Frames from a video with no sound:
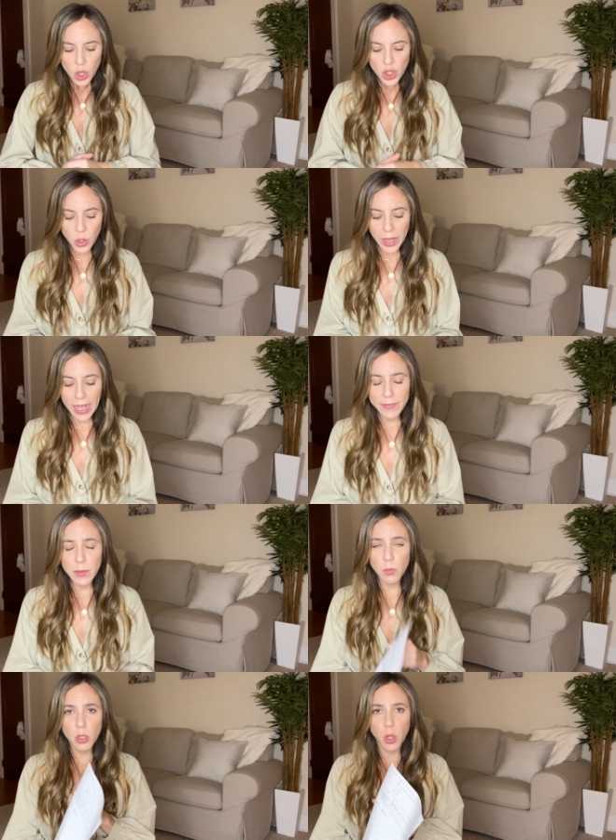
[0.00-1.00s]
So I have
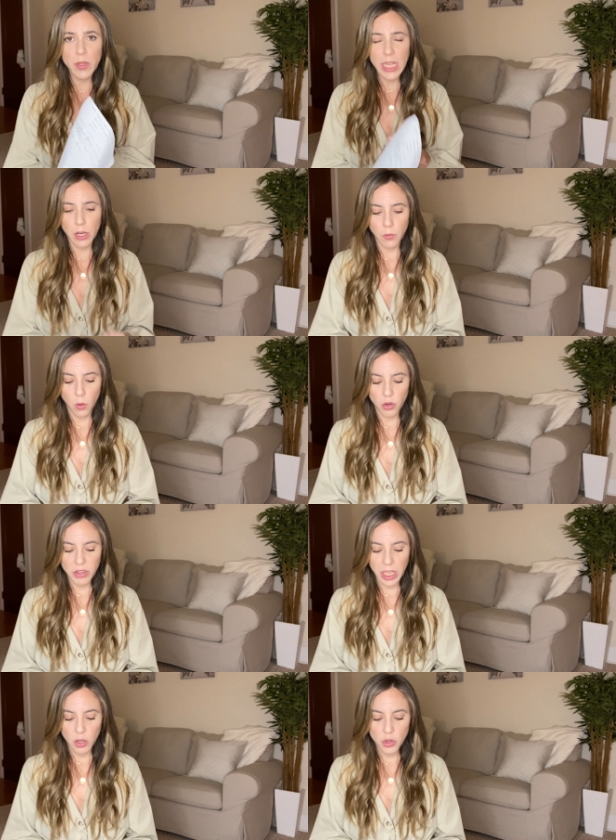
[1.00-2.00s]
some notes here, of course,
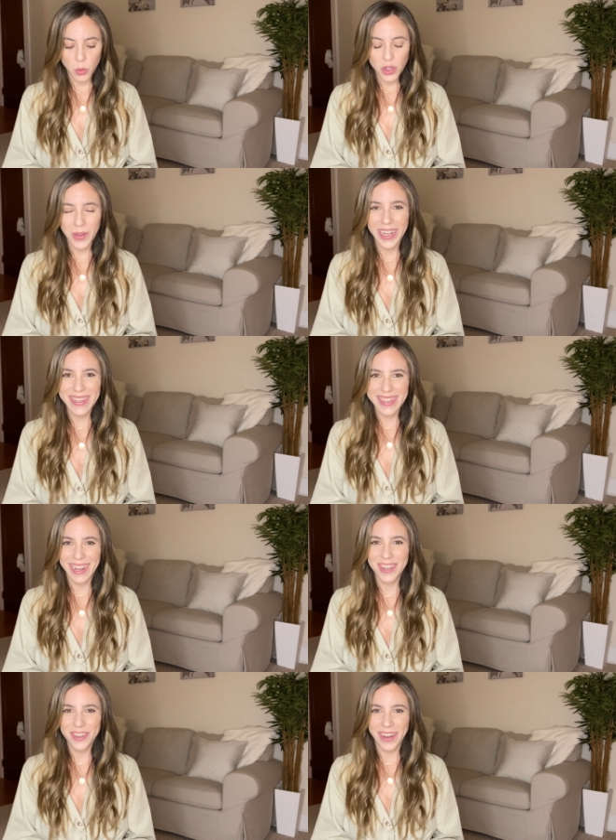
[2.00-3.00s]
like usual, so I can stay
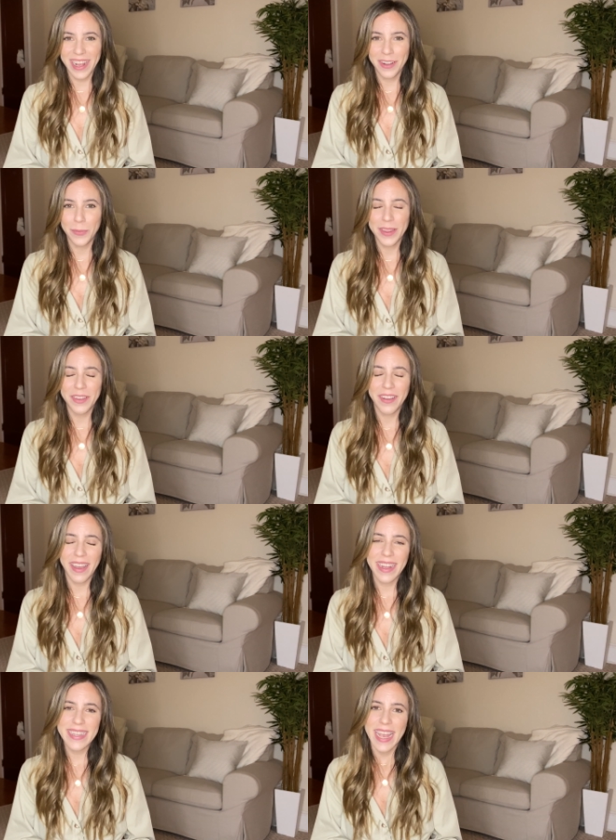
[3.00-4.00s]
on track with you
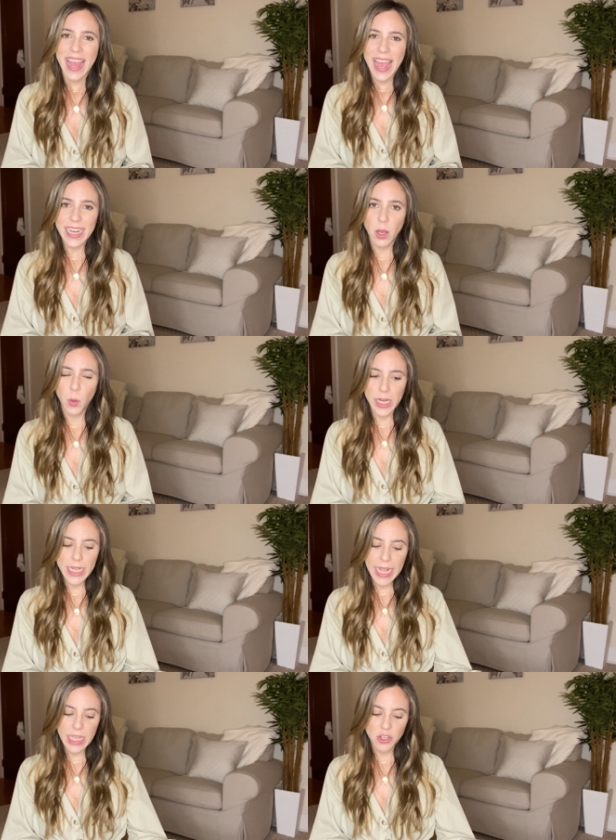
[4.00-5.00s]
guys. And I wanted
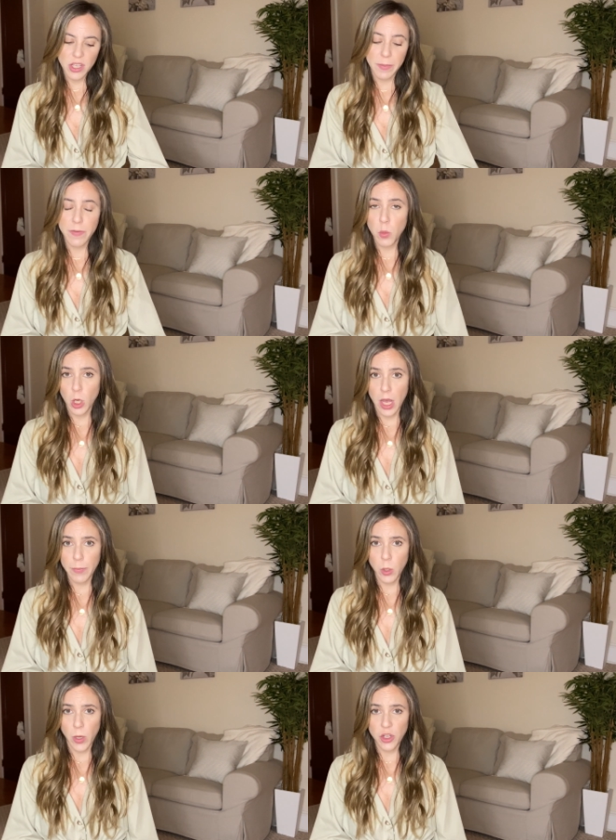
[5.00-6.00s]
to answer some of the more
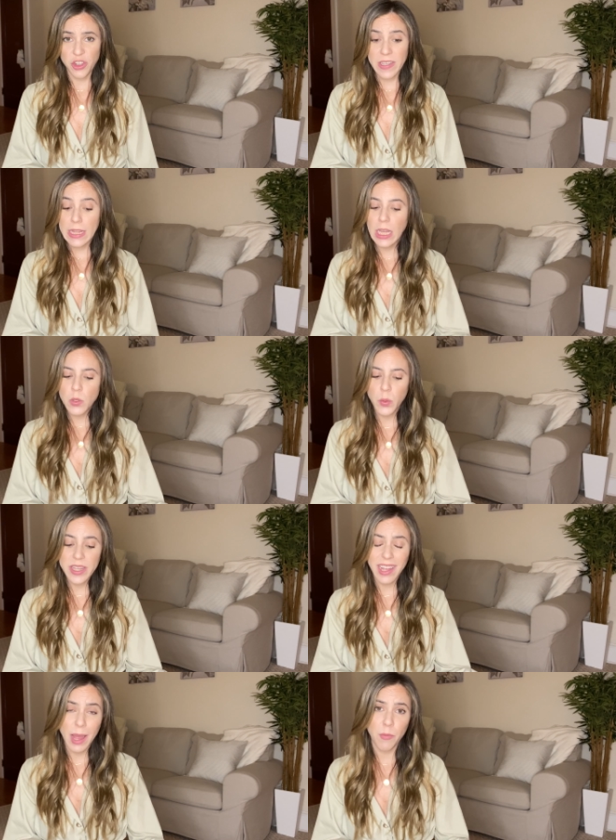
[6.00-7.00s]
common questions. These ones
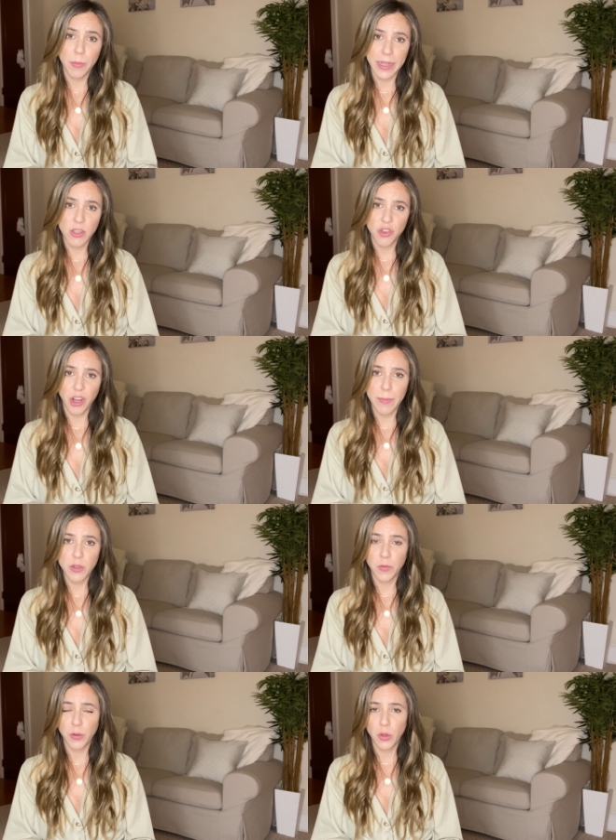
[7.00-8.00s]
came from Instagram.
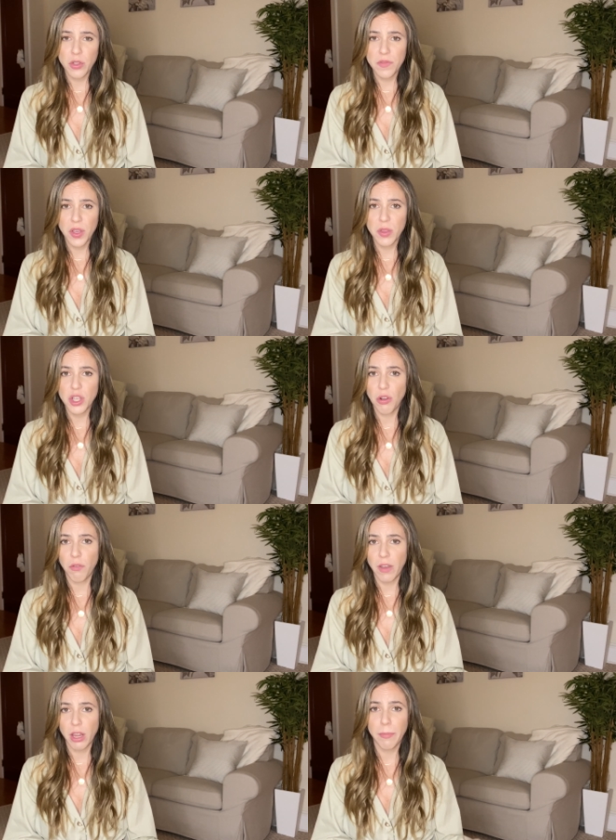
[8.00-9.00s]
So for those of you that don't
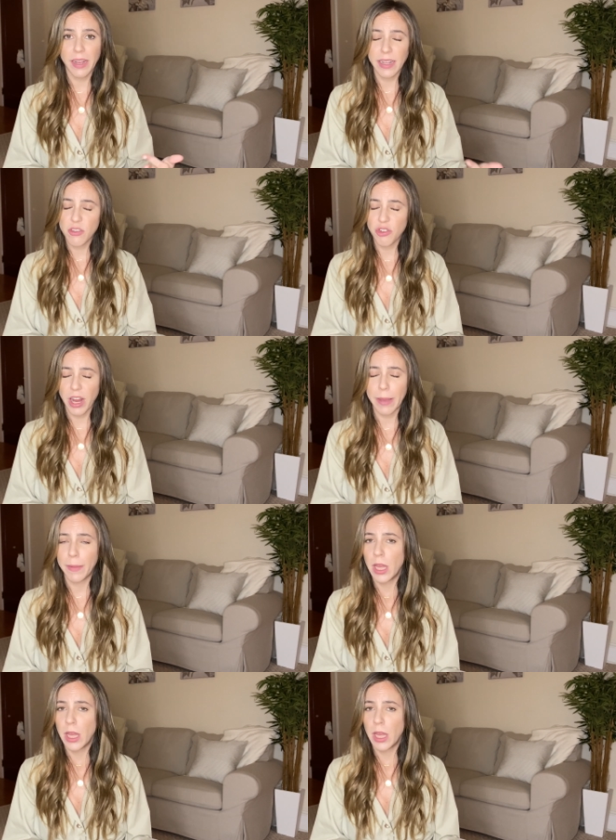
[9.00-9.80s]
follow me on Instagram,